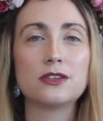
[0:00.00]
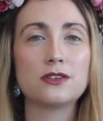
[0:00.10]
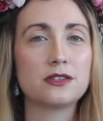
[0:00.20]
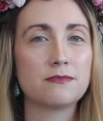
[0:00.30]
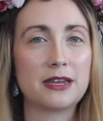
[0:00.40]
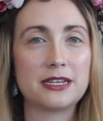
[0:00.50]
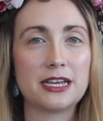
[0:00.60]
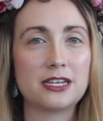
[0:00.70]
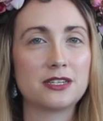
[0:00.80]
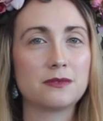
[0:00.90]
do some
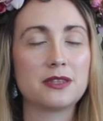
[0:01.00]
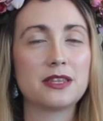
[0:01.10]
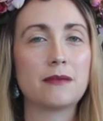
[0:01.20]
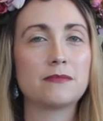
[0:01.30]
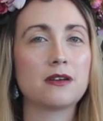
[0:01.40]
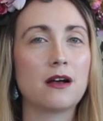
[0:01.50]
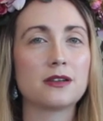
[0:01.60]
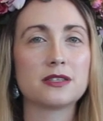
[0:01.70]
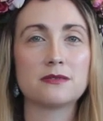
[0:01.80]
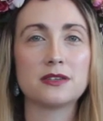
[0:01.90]
meditations with them to
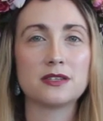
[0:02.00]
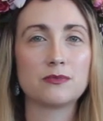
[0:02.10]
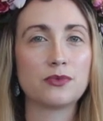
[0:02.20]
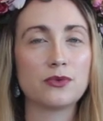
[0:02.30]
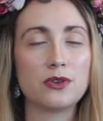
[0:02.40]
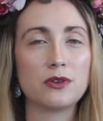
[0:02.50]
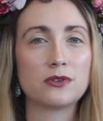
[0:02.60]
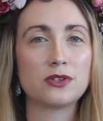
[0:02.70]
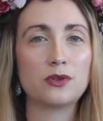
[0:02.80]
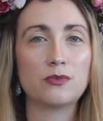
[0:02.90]
ask them to support you
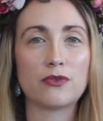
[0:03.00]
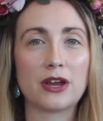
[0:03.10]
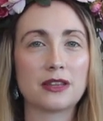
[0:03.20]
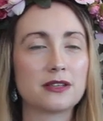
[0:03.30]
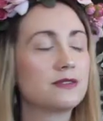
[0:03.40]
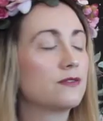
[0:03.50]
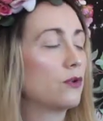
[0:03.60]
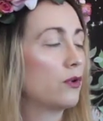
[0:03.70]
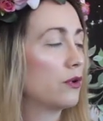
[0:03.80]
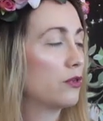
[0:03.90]
as you bring this
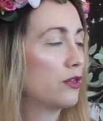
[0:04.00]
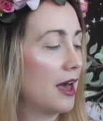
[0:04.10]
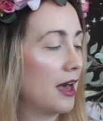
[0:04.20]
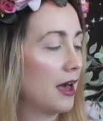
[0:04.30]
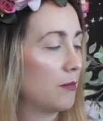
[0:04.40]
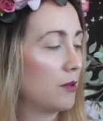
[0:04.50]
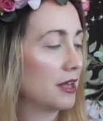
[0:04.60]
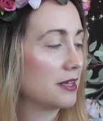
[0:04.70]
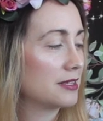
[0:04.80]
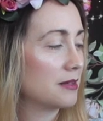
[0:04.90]
forth uh,
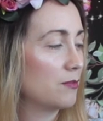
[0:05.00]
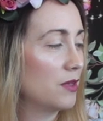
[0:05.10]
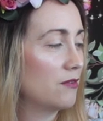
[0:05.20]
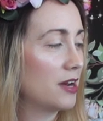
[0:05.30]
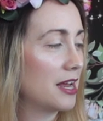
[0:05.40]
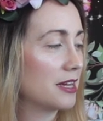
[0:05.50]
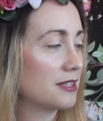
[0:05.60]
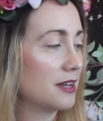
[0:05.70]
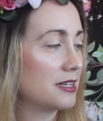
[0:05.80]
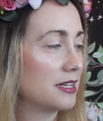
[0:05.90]
because something really
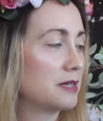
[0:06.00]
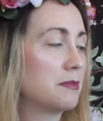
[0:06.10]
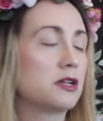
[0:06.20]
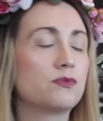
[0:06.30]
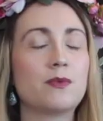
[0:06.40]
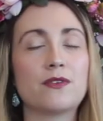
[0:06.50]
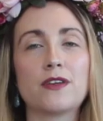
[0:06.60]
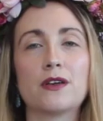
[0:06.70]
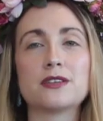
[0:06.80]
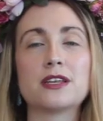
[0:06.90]
exciting is about to be
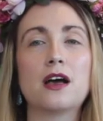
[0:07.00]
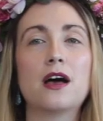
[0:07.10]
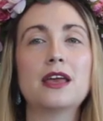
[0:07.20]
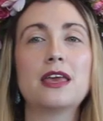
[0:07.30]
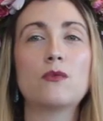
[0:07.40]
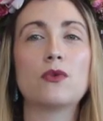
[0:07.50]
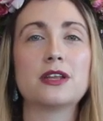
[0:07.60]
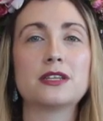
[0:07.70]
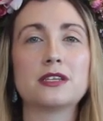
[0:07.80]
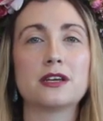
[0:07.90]
revealed and I keep
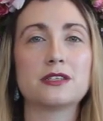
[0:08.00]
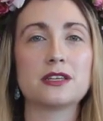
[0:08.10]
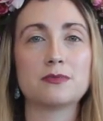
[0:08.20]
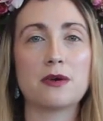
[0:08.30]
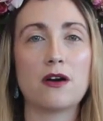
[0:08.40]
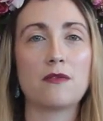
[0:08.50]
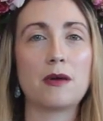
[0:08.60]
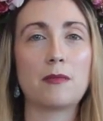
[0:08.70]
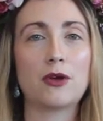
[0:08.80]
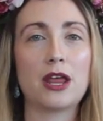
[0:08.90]
wanting to touch this part of
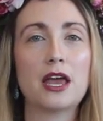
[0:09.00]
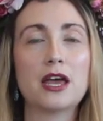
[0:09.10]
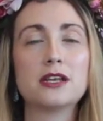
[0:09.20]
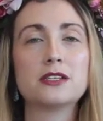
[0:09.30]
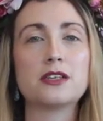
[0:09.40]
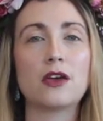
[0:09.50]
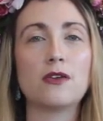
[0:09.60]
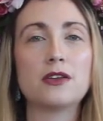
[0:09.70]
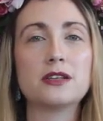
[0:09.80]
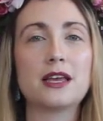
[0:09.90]
my body so